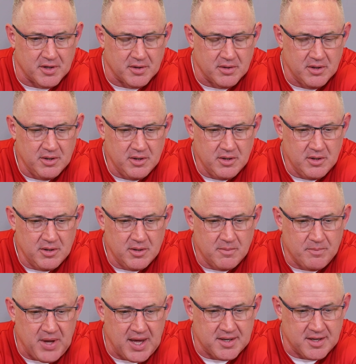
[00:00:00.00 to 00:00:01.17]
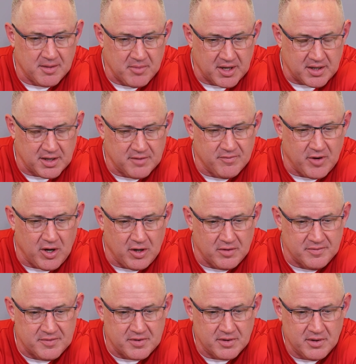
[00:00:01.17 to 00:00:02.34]
a pandemic
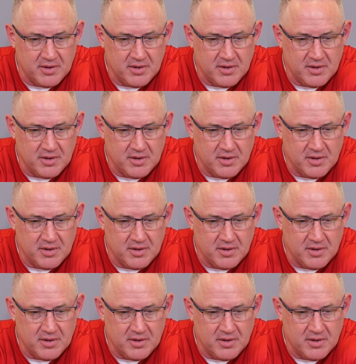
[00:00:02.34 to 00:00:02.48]
involved.